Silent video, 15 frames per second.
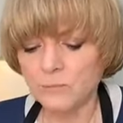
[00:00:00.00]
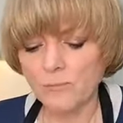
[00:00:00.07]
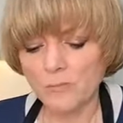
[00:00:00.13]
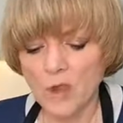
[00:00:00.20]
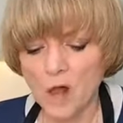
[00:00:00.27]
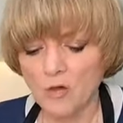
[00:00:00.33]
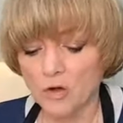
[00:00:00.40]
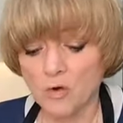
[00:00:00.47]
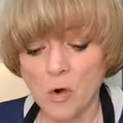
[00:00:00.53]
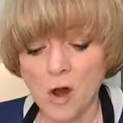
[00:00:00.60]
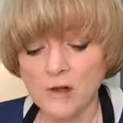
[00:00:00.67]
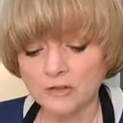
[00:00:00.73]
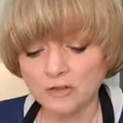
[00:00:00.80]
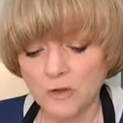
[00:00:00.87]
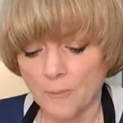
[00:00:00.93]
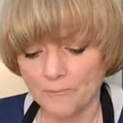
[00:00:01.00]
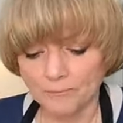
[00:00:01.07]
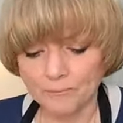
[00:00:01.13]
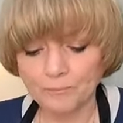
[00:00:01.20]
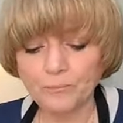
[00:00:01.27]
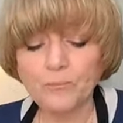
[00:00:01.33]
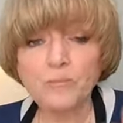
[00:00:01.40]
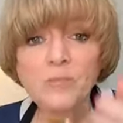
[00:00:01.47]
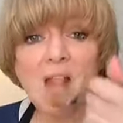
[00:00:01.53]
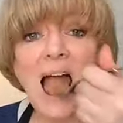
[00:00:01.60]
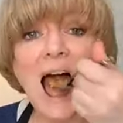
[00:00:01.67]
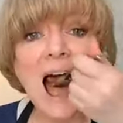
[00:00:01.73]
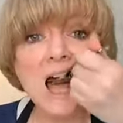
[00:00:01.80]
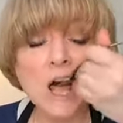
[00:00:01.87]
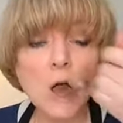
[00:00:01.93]
And the crust
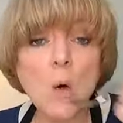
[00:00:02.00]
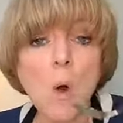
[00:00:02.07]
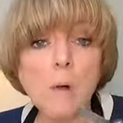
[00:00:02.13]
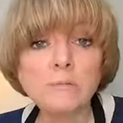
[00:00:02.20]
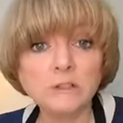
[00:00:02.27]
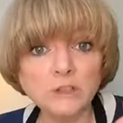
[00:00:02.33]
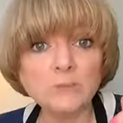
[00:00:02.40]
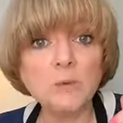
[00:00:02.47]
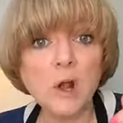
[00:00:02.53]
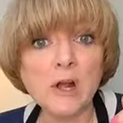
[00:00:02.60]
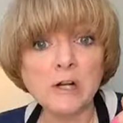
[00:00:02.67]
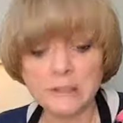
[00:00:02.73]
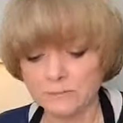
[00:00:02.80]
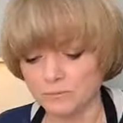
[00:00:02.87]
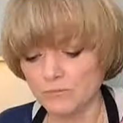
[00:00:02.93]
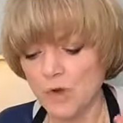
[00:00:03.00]
is very good.